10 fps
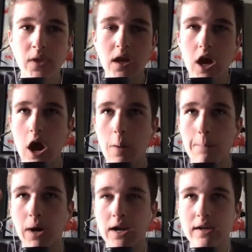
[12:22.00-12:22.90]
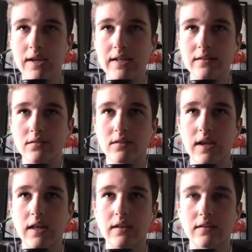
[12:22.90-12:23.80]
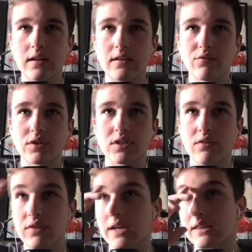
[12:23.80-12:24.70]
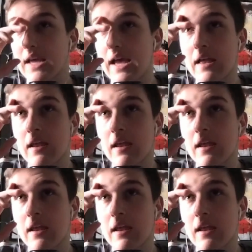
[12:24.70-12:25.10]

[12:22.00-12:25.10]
abundance and different stuff like that.